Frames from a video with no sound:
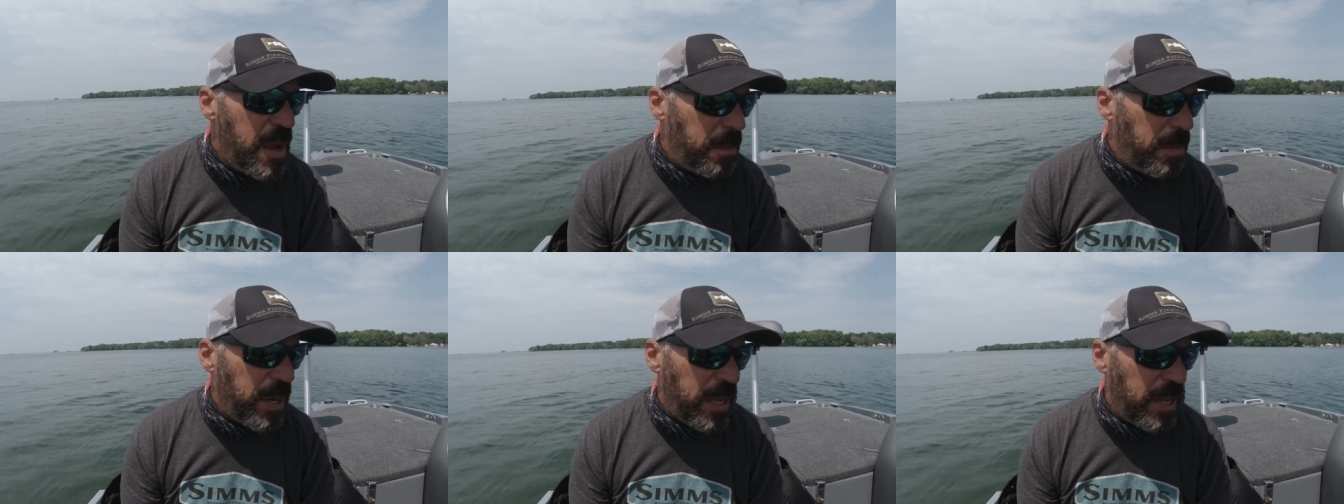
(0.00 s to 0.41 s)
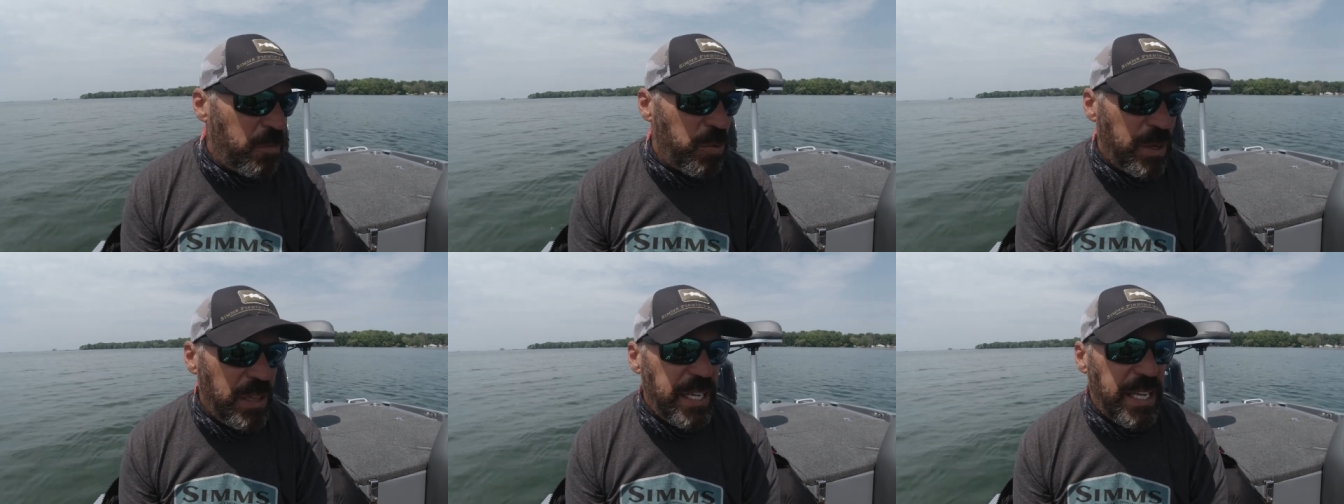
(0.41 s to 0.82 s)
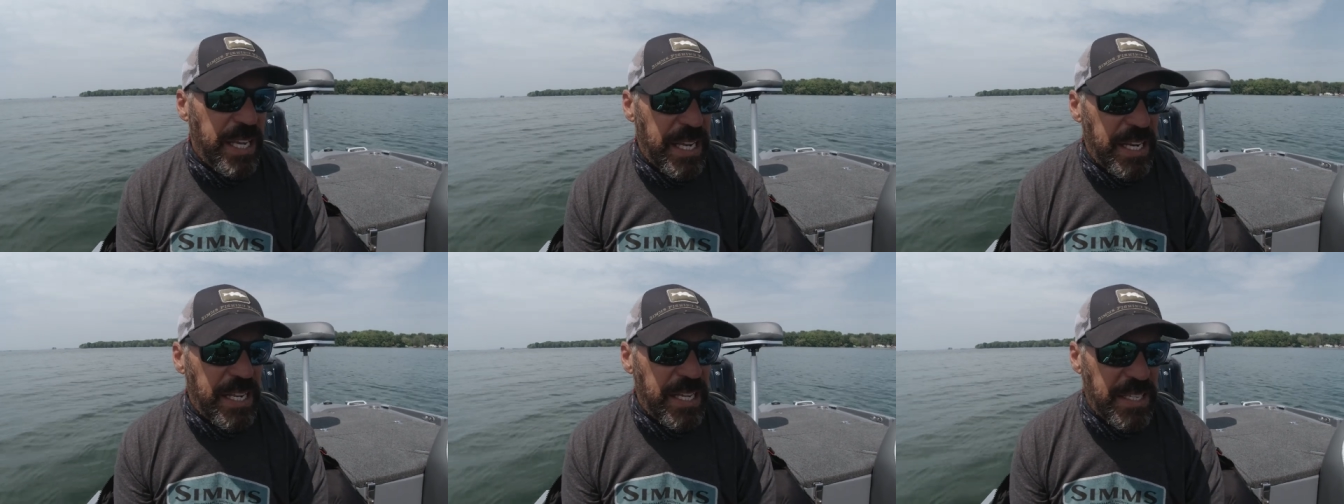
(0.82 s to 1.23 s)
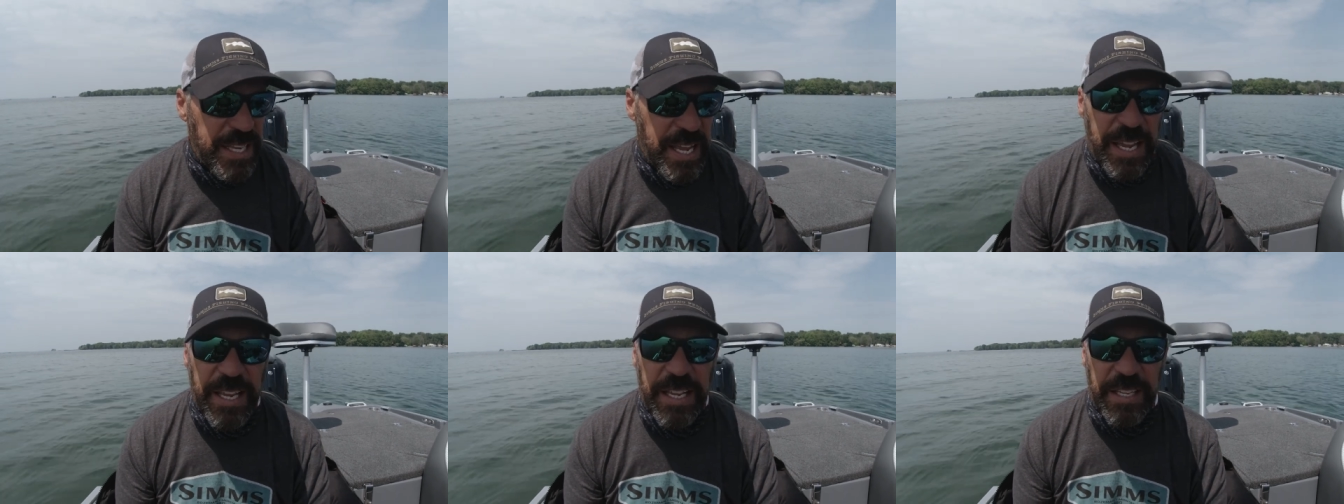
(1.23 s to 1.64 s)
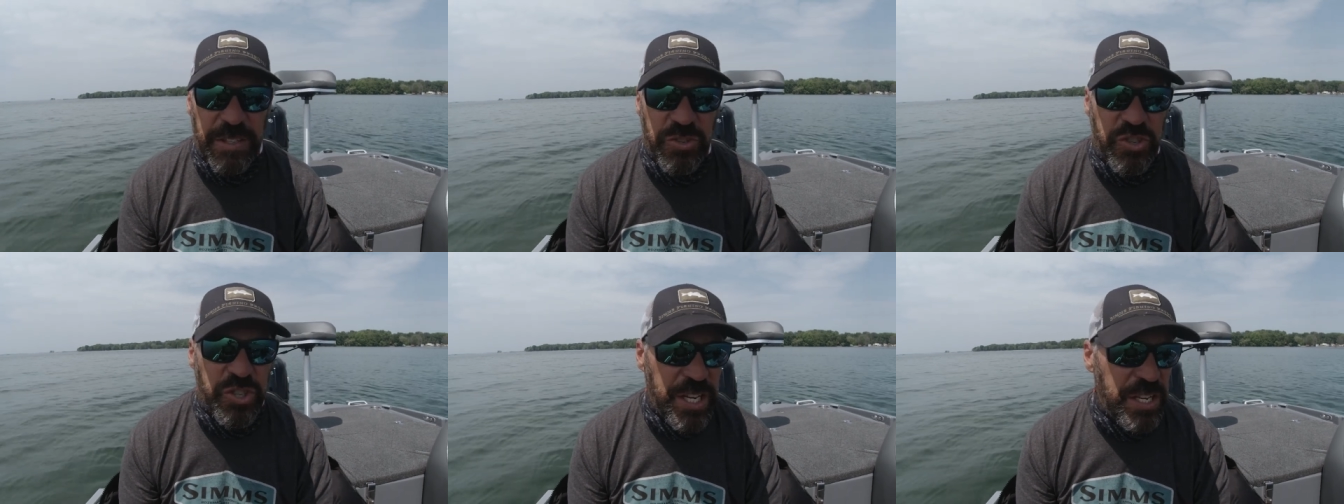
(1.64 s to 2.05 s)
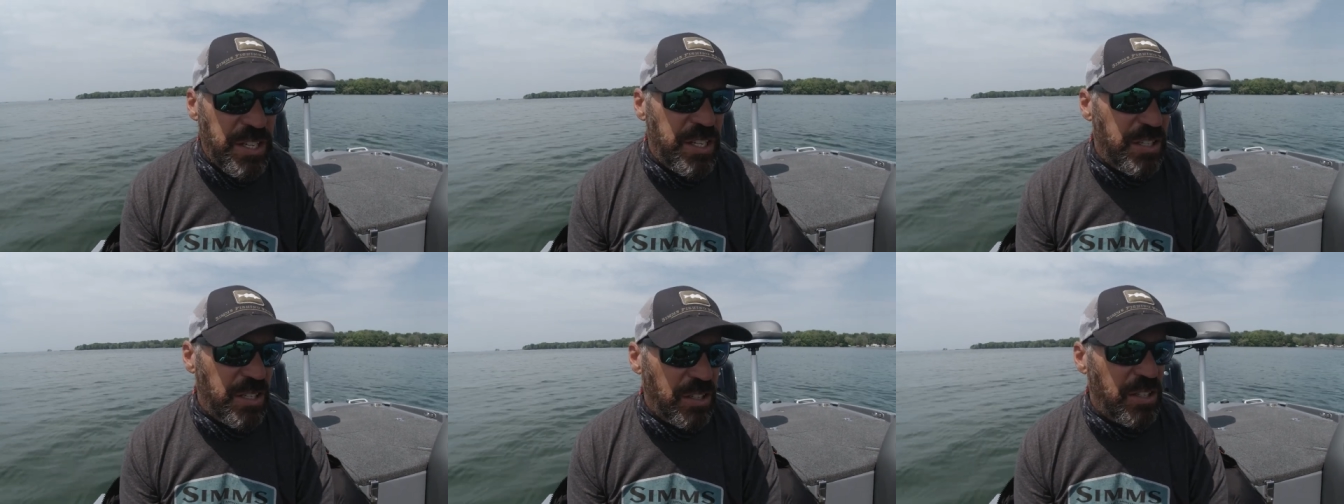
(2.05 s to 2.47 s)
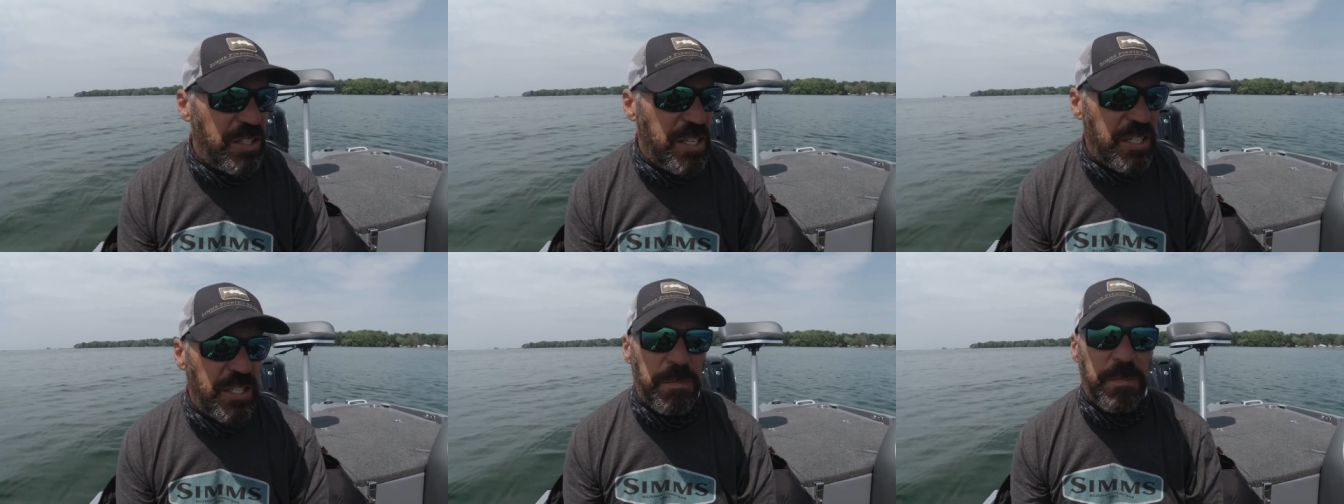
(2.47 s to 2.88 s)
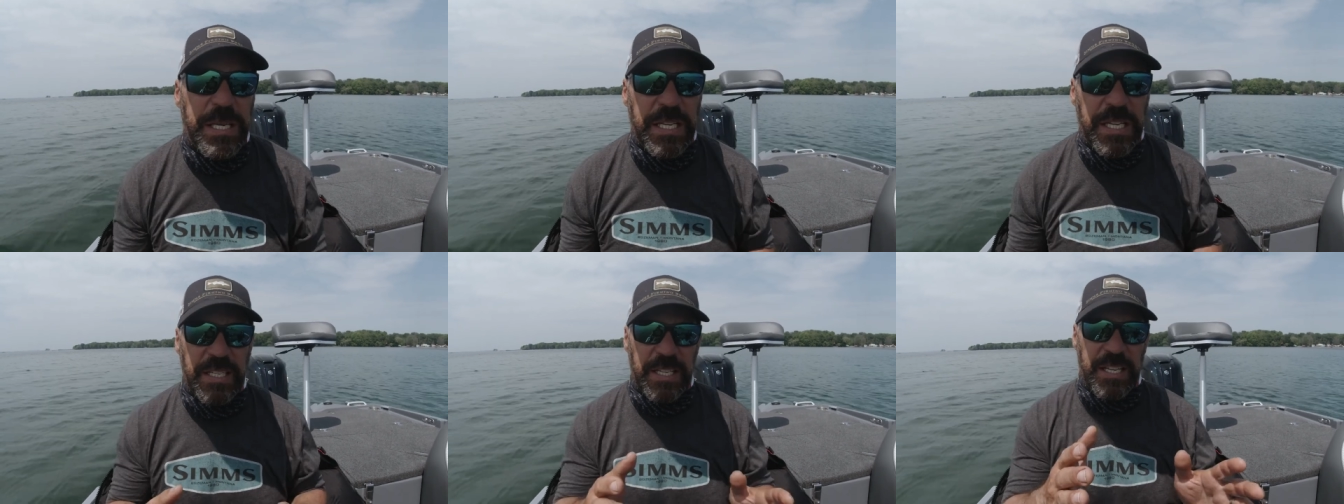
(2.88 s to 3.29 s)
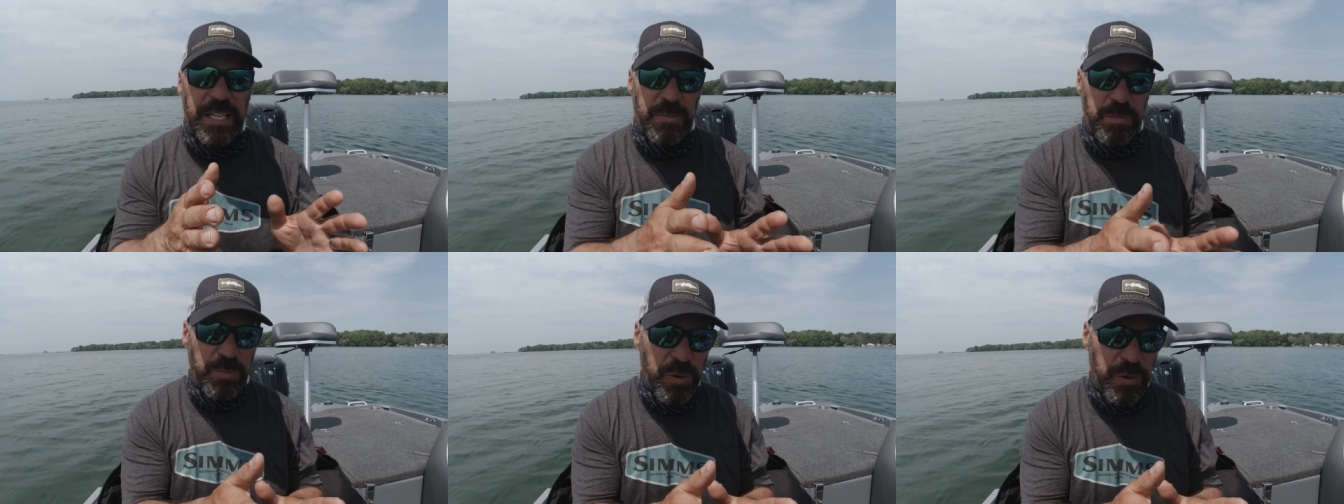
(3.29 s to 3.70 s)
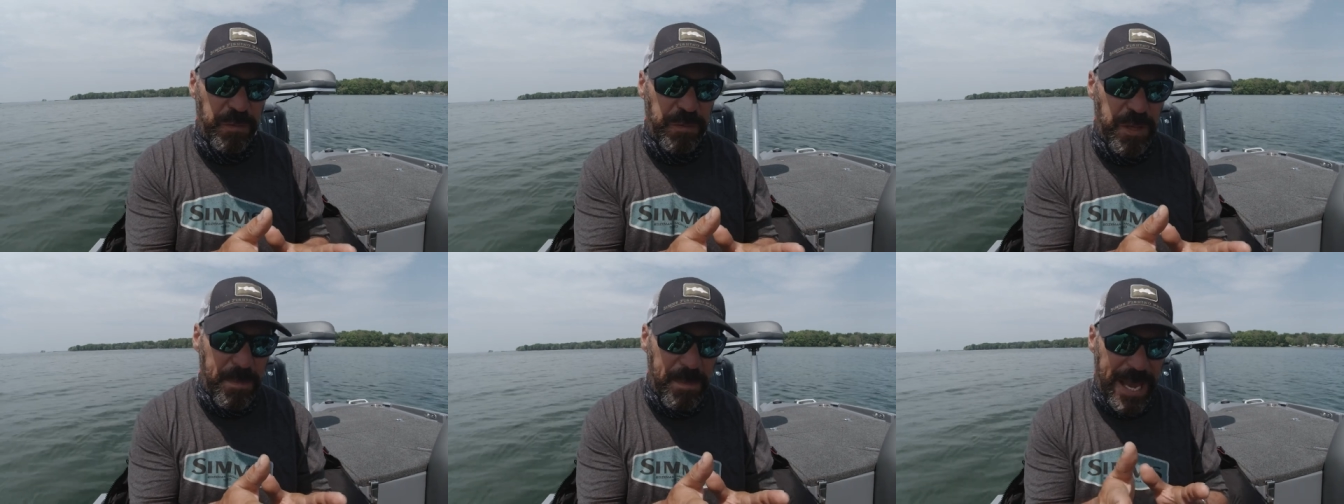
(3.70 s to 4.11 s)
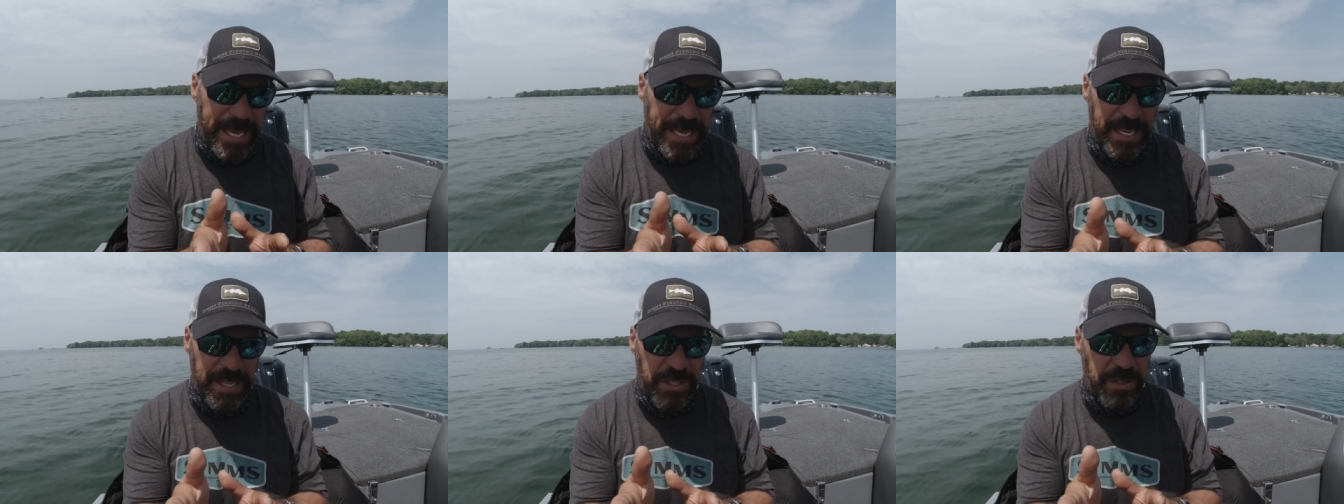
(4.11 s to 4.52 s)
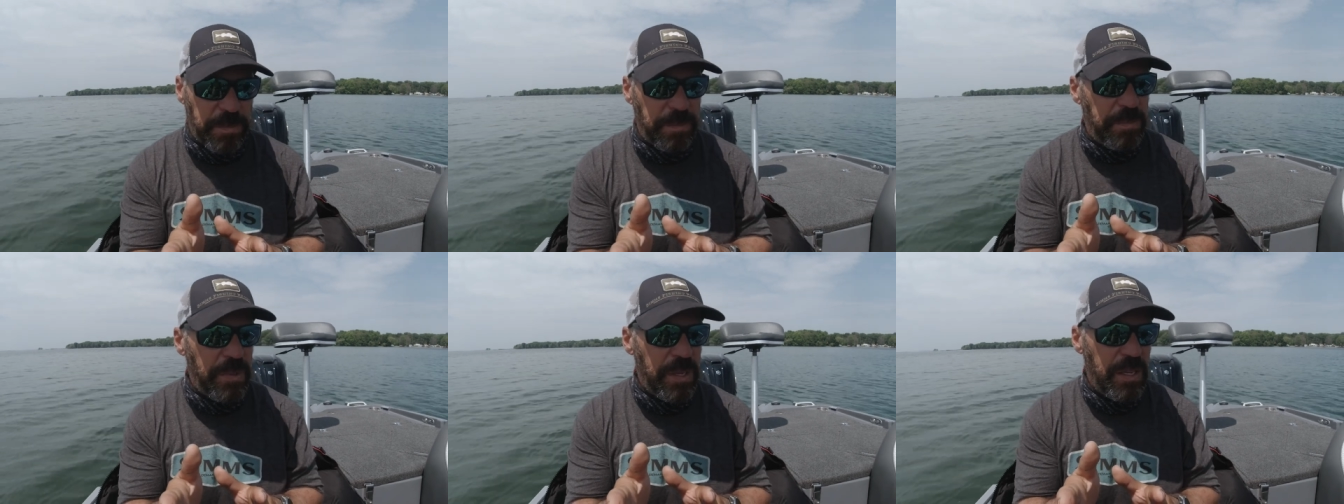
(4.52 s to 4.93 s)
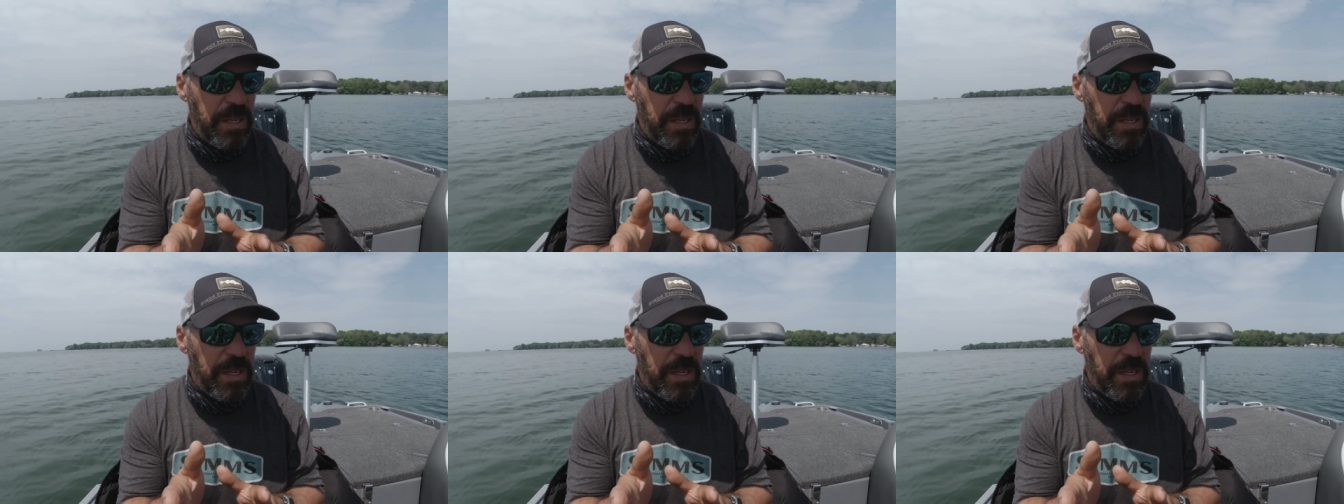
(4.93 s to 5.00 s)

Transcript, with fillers: but really it is a ingenious little system because it has moved the mechanism